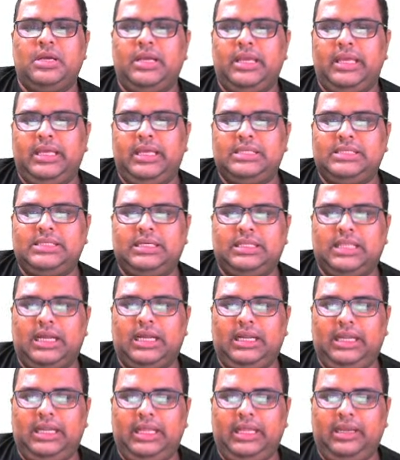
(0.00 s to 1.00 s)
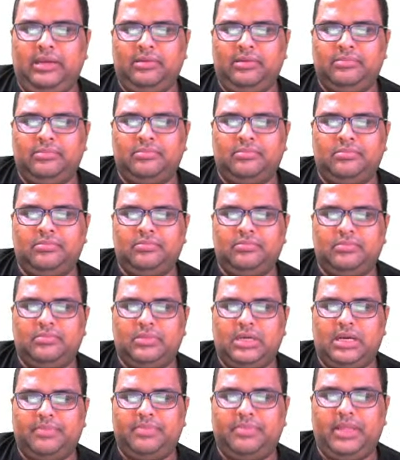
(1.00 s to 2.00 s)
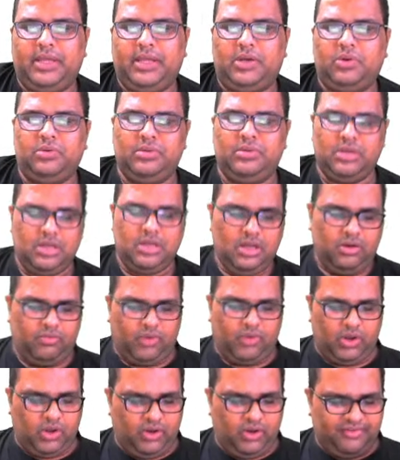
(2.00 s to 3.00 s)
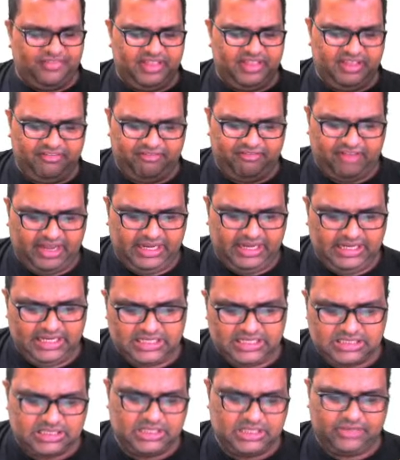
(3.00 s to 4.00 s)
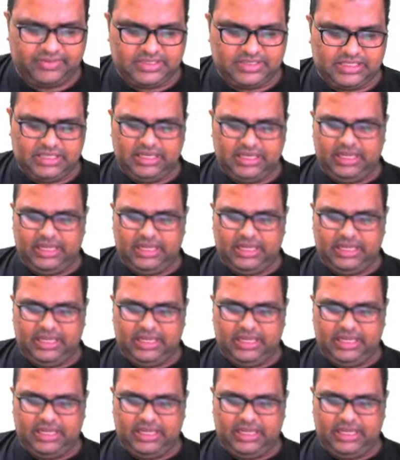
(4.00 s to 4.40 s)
Is it 13? Ab dekho, one of the finest question